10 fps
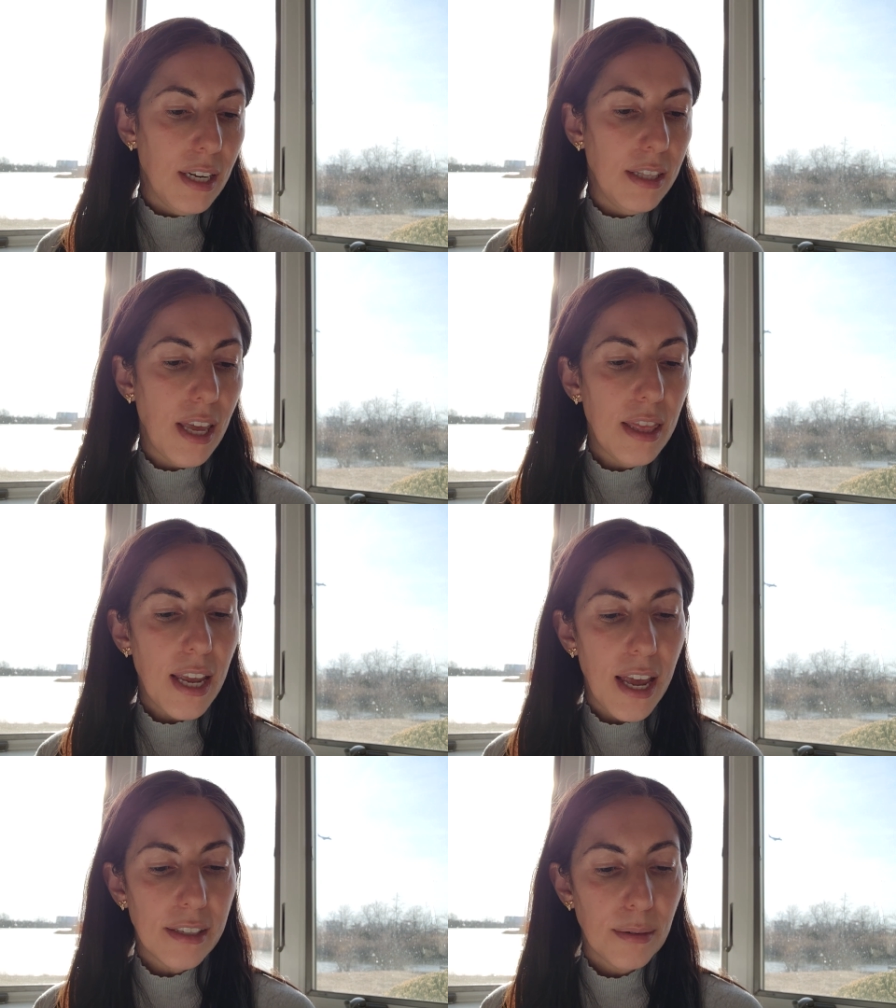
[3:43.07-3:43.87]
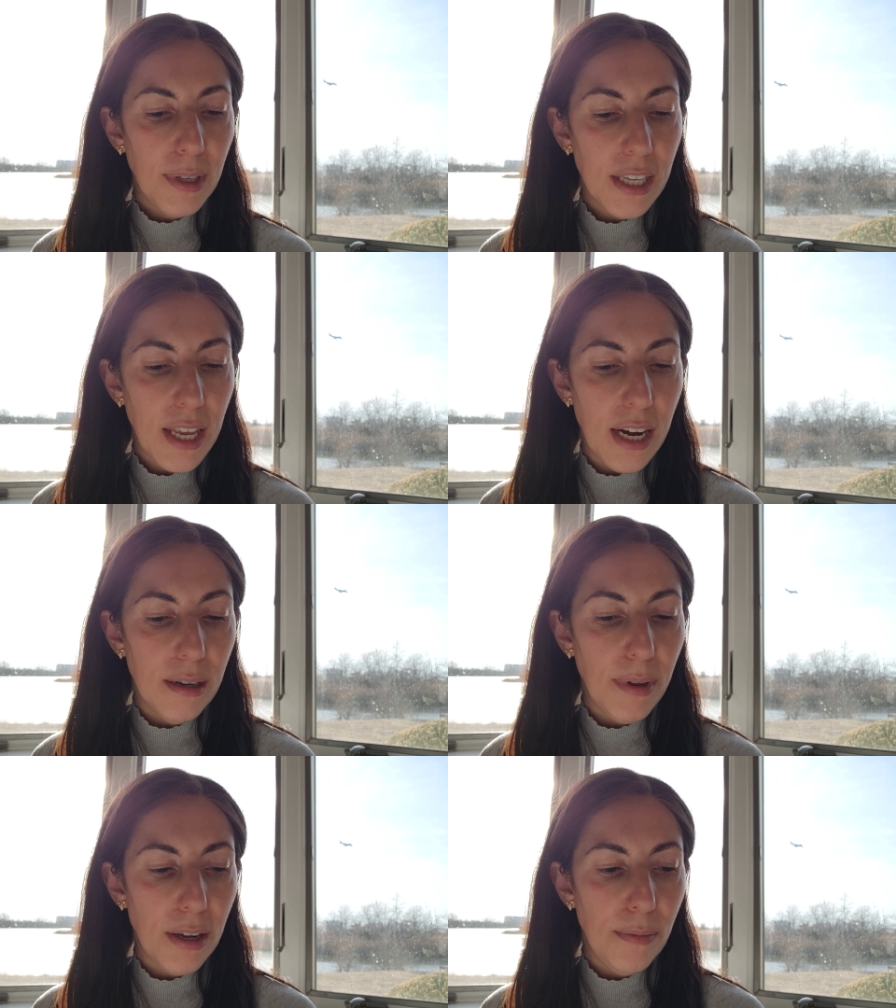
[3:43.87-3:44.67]
Then they asked me again
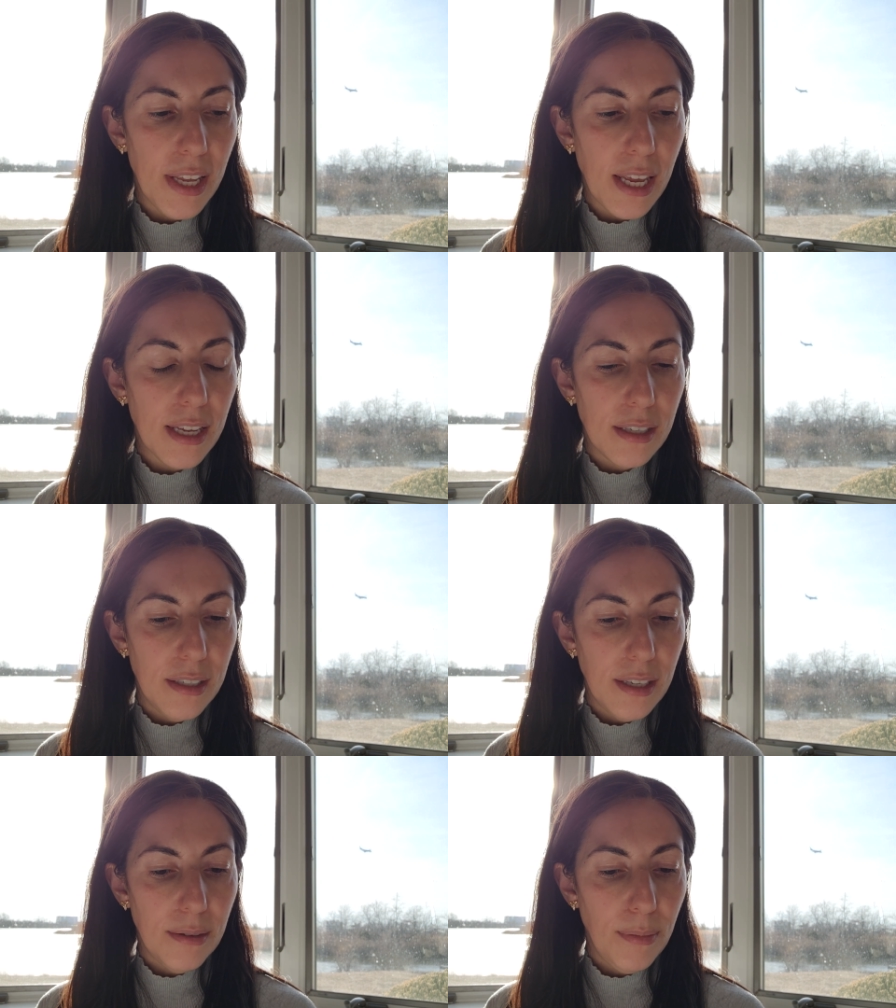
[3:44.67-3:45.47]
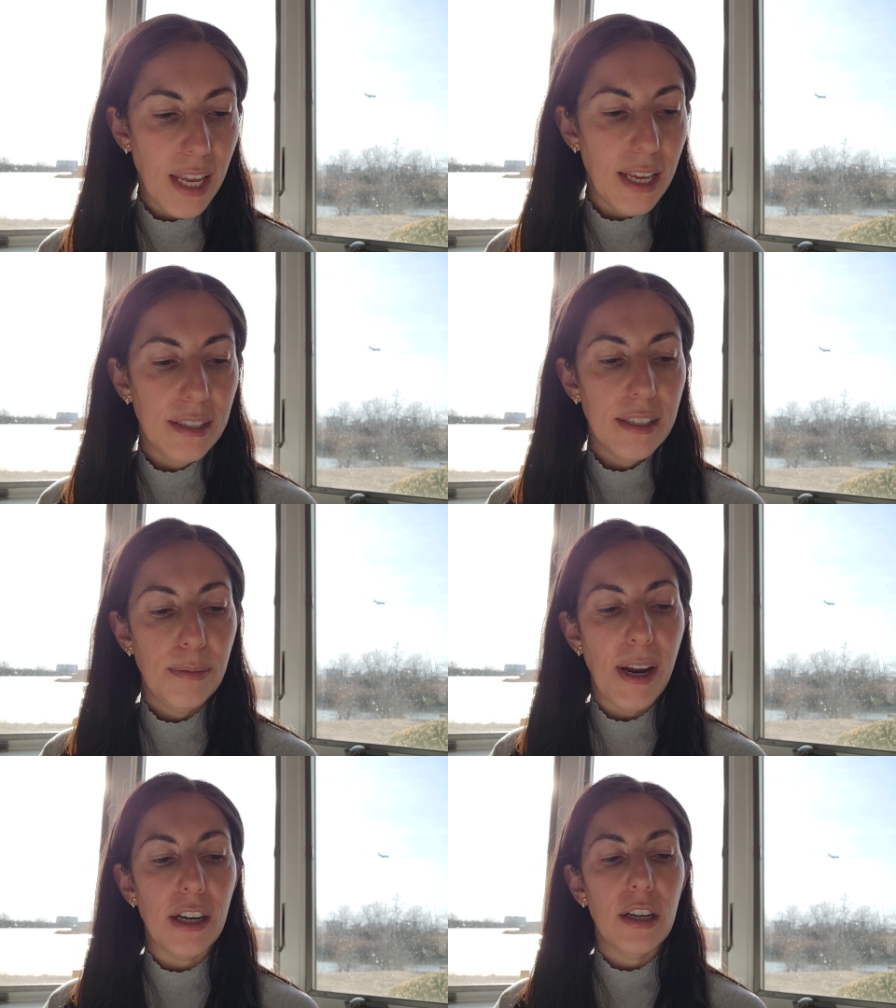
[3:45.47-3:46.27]
about making
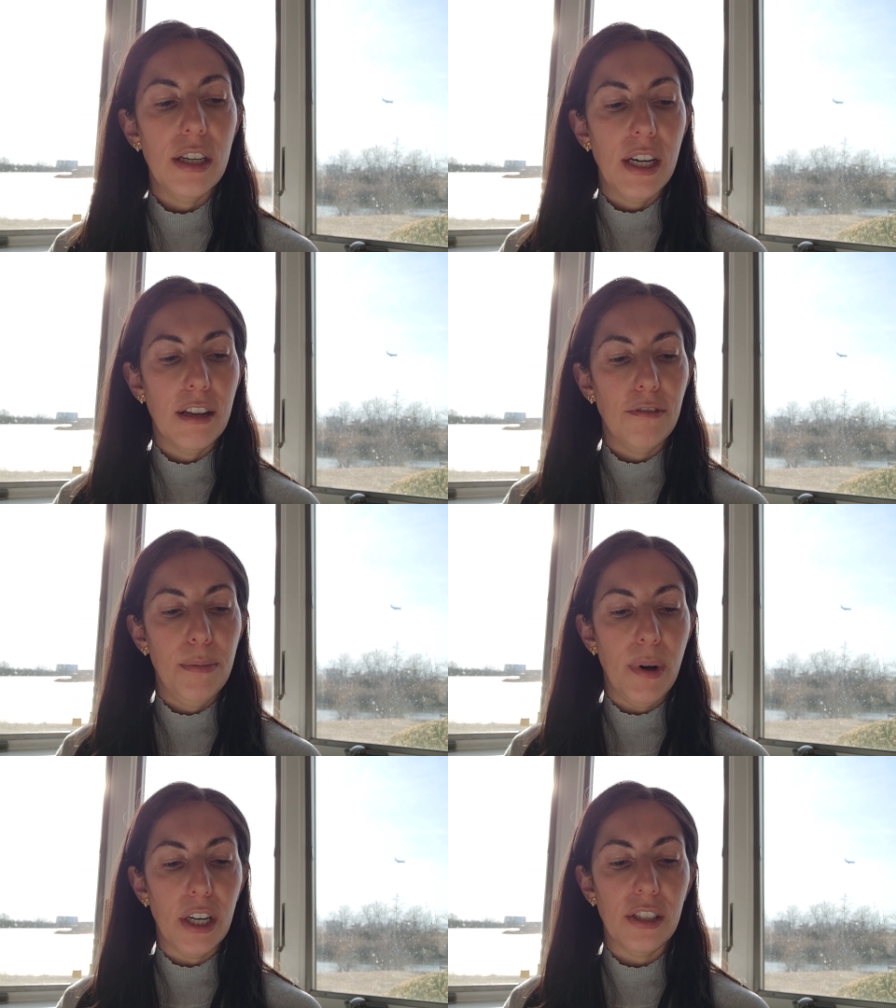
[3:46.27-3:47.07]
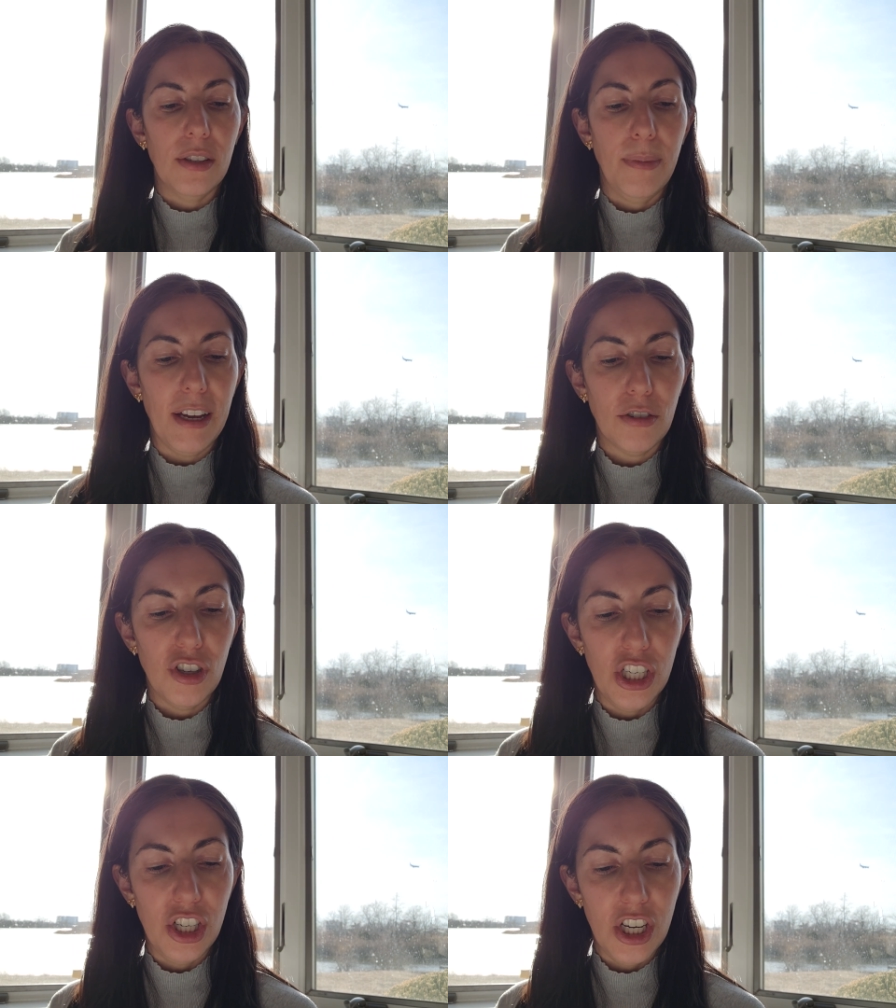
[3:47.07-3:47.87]
disparaging remarks about
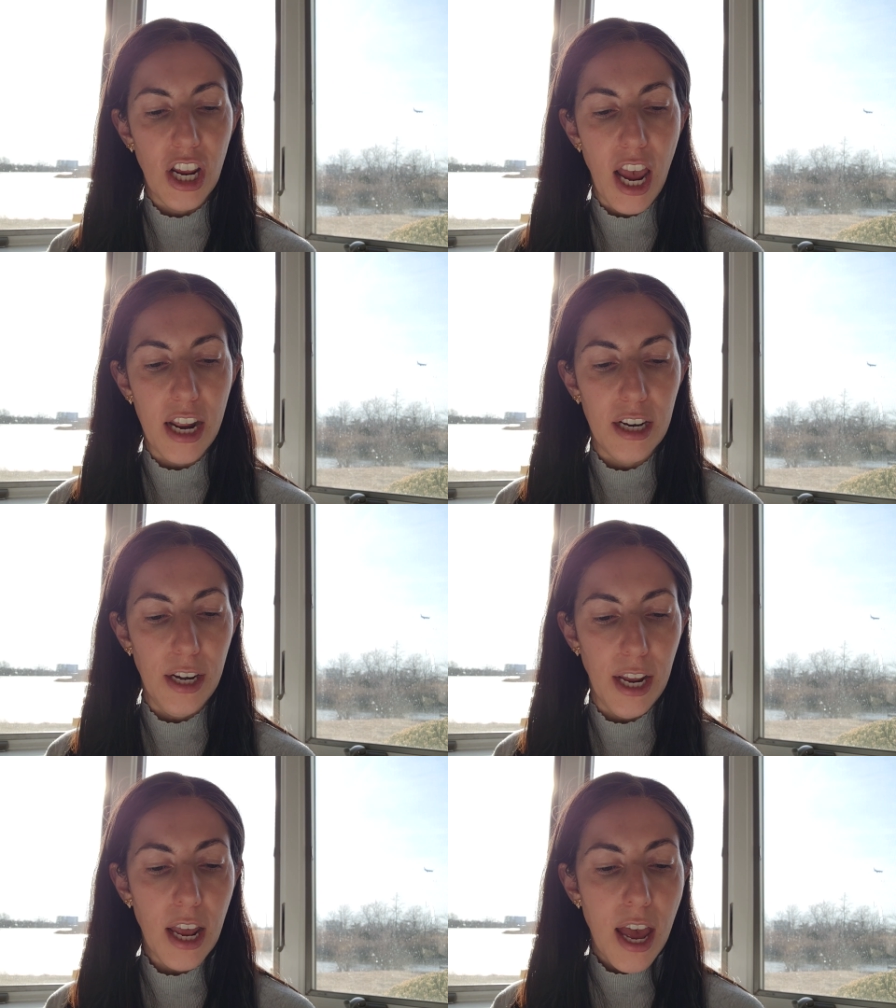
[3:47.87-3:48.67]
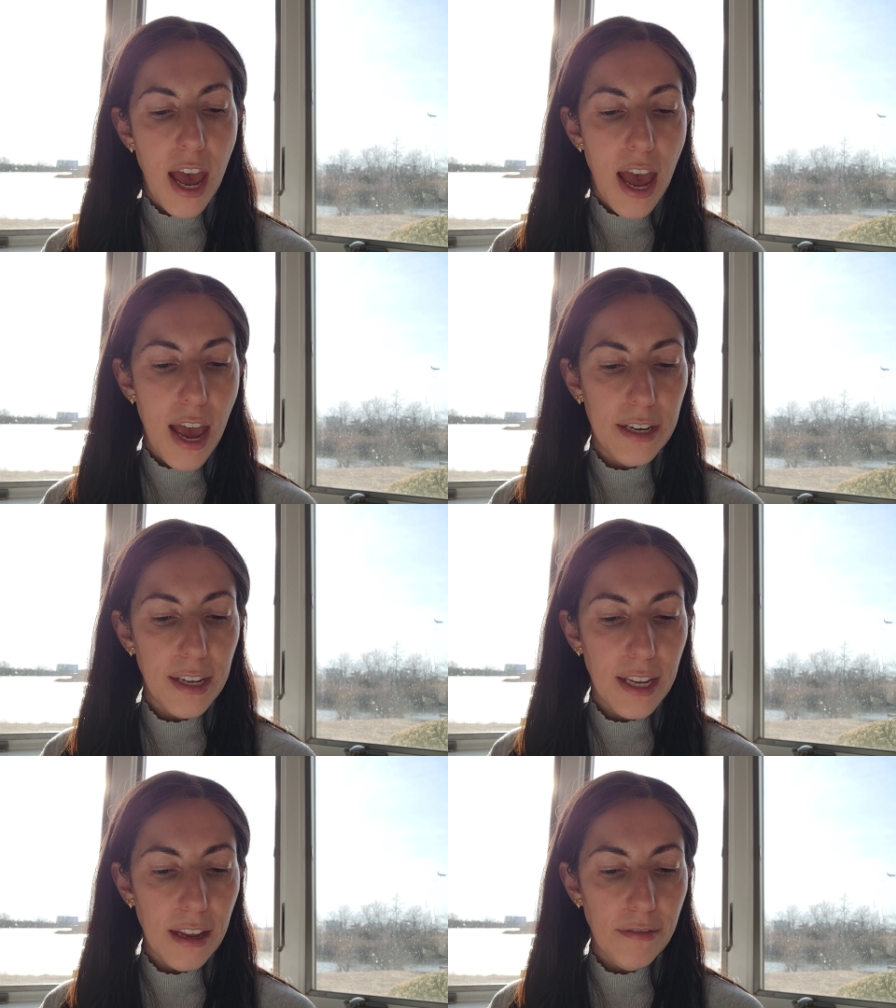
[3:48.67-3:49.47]
Christianity, and
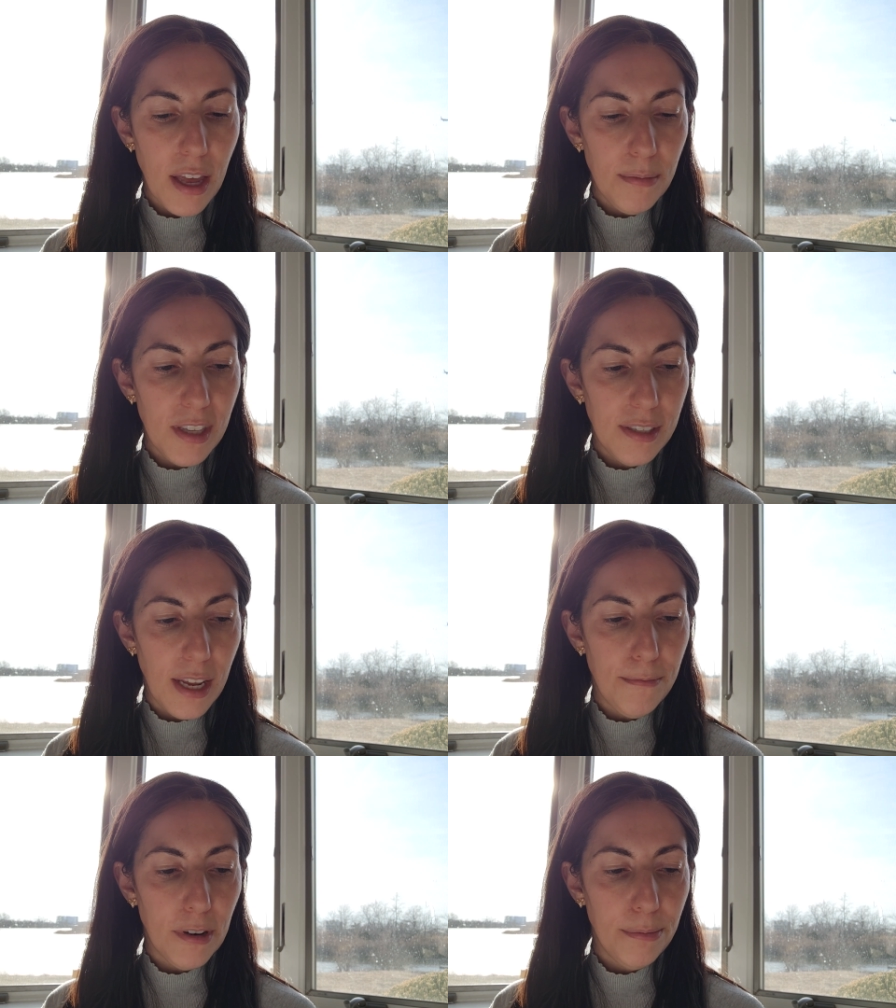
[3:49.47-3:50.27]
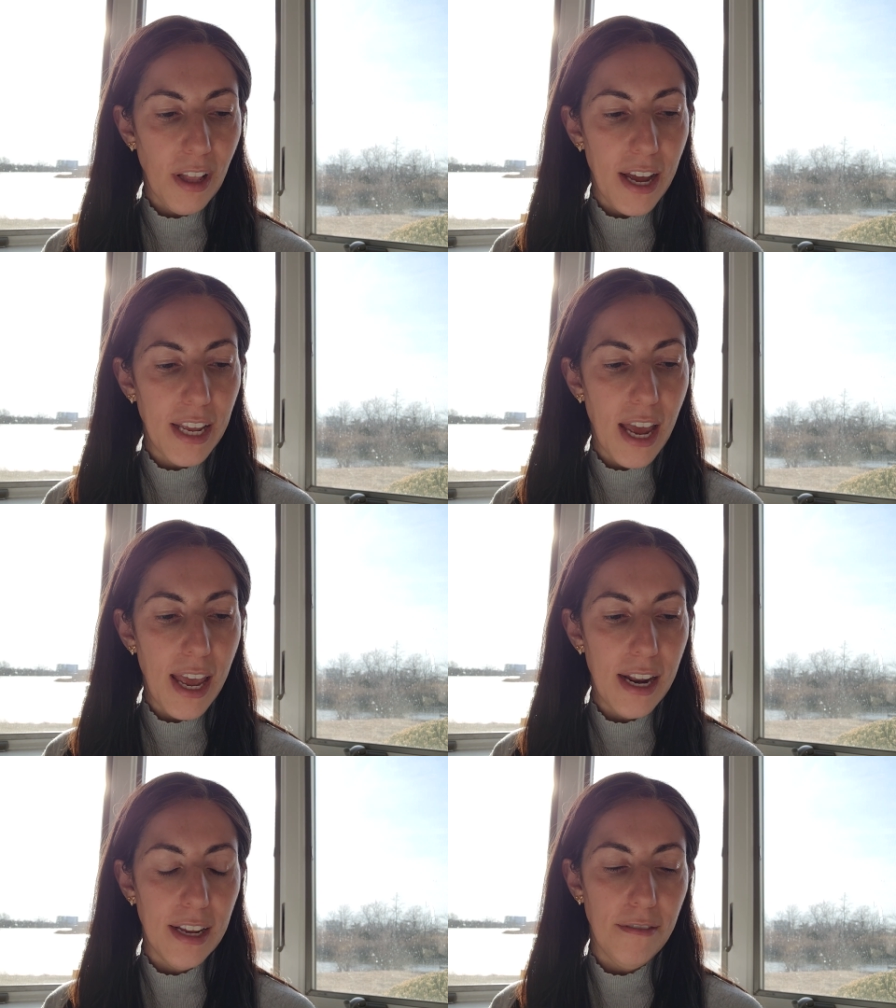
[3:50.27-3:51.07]
I gave them the same reply I
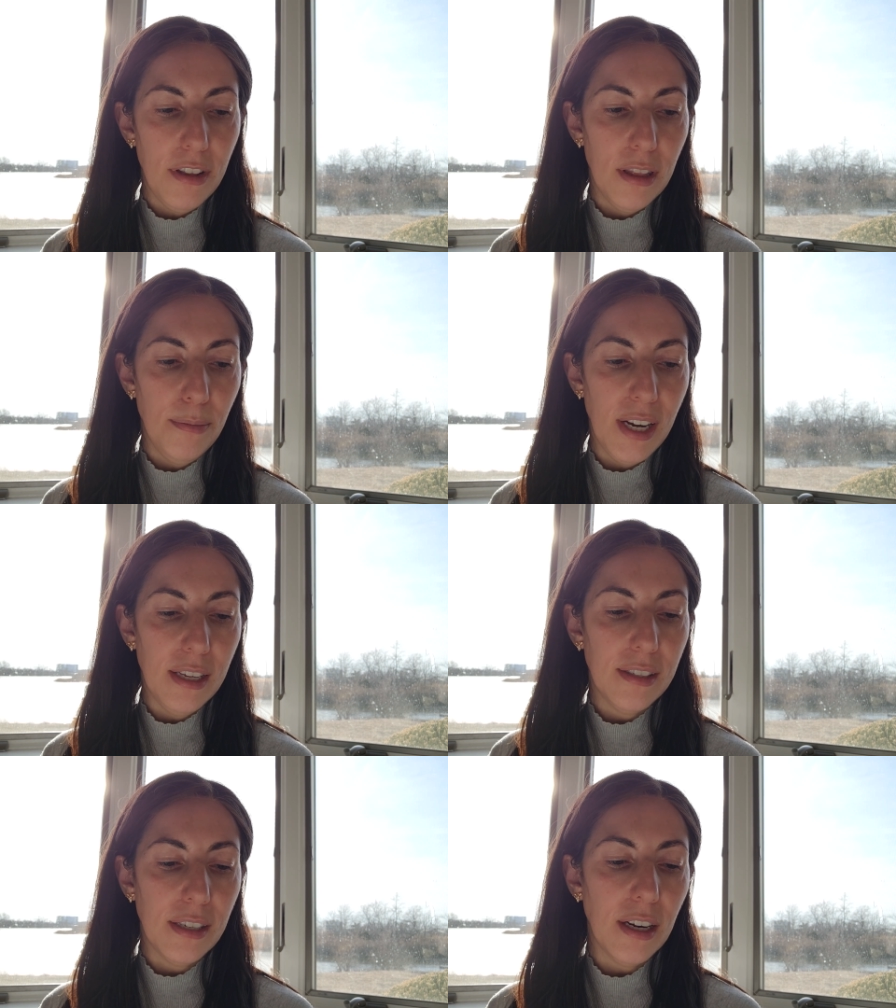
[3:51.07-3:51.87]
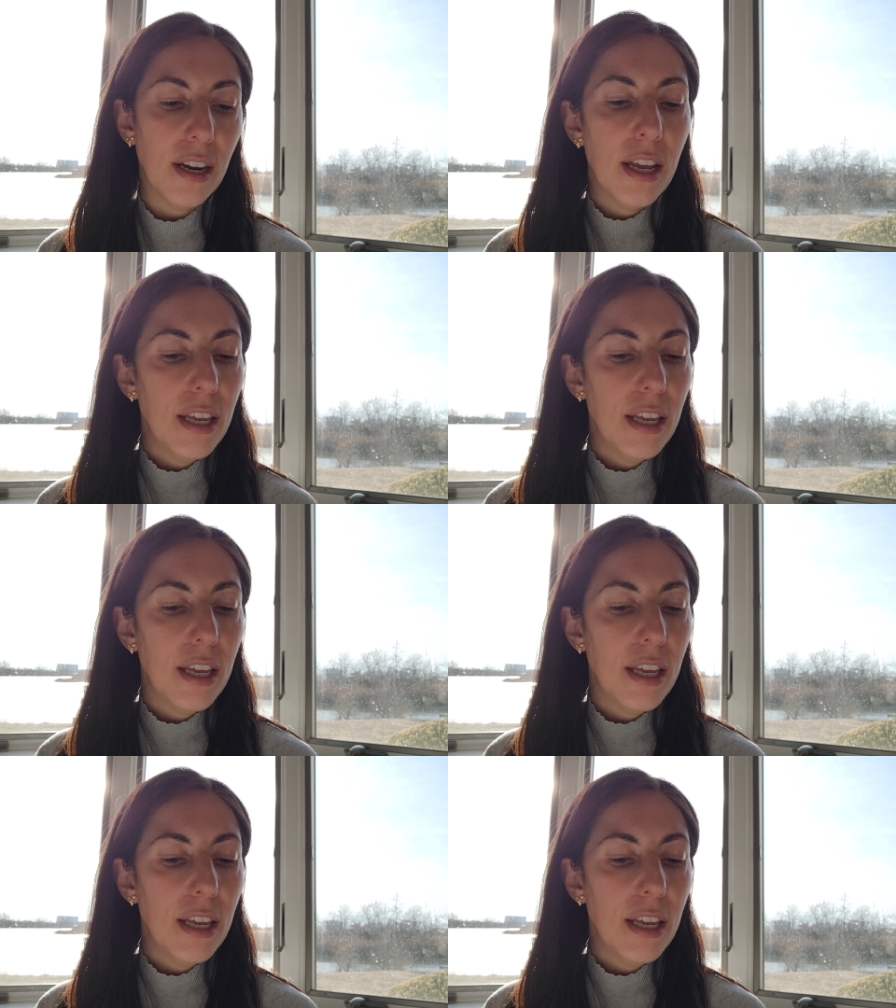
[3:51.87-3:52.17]
had given the minister.